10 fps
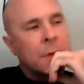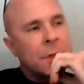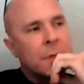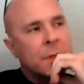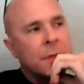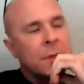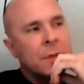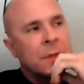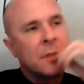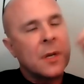to, just, to,
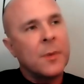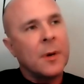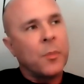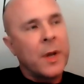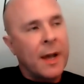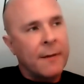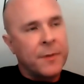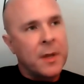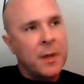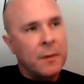just to sum up, we
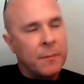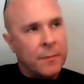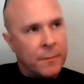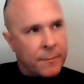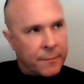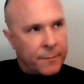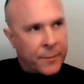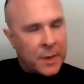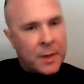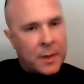have the
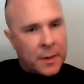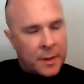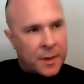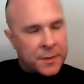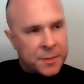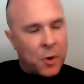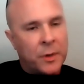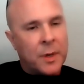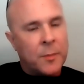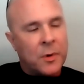a
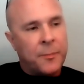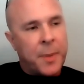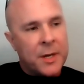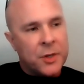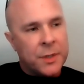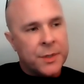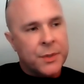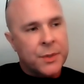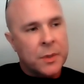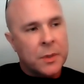small number of
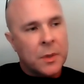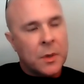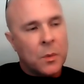patients